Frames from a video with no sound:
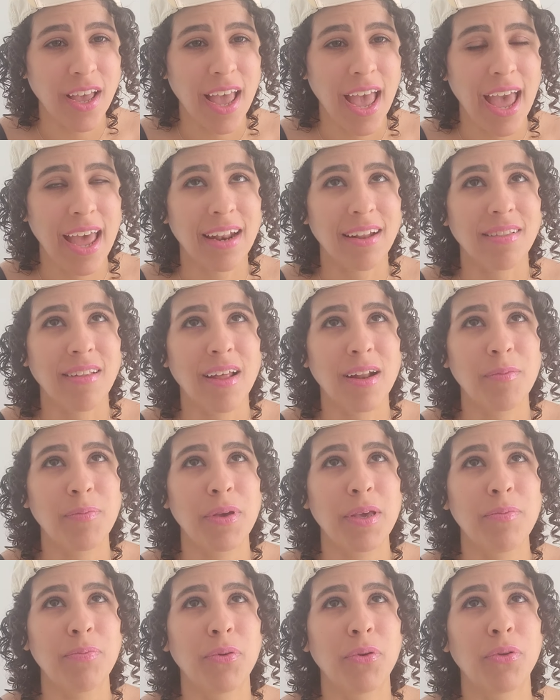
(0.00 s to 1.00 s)
And a lot of
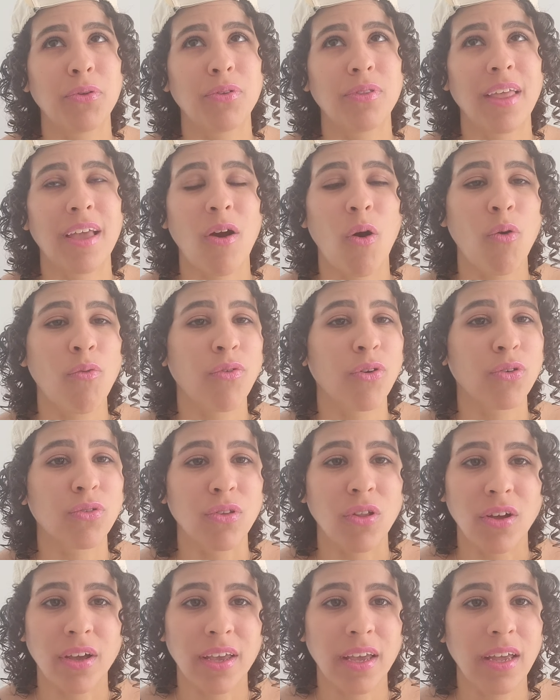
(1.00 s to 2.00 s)
people, they
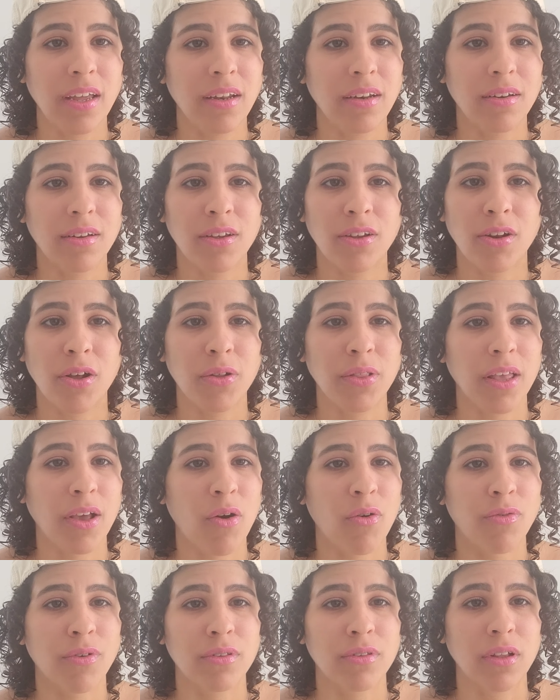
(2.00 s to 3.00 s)
overlook it. You know, they
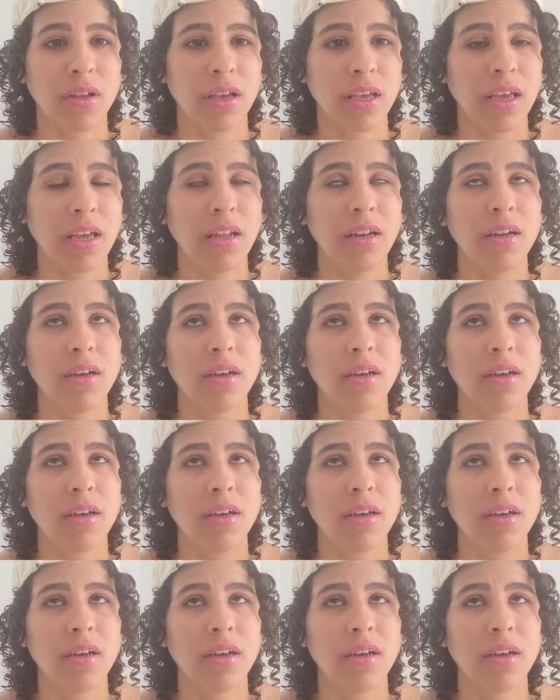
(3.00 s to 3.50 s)
overlook it.